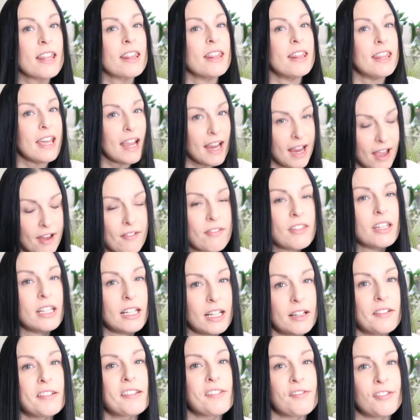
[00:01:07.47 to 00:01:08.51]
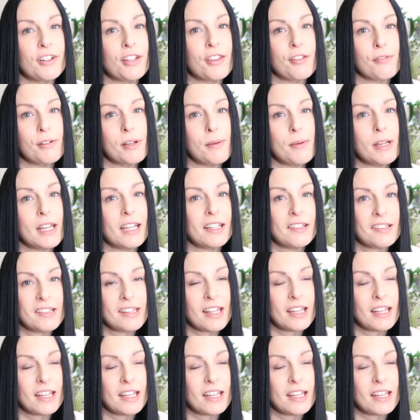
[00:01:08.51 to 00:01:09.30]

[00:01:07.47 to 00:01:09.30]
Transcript: They have the nails for three weeks.